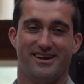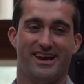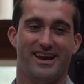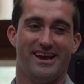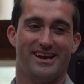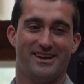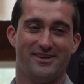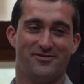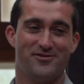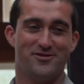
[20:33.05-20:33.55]

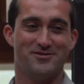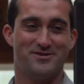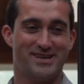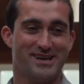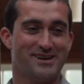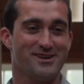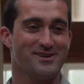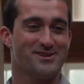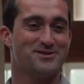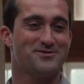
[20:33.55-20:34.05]
And if you
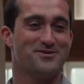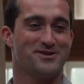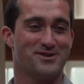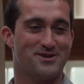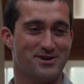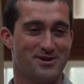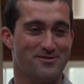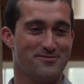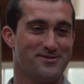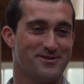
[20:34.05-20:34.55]
till to
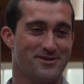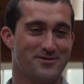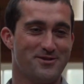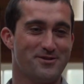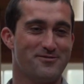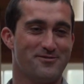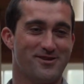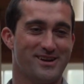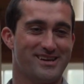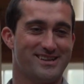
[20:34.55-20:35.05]

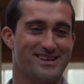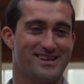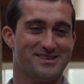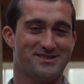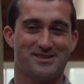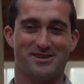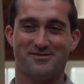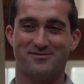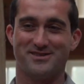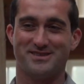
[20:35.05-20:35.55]
incorporate
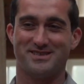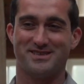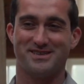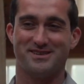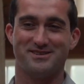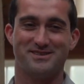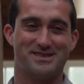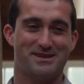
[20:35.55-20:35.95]
that surface litter,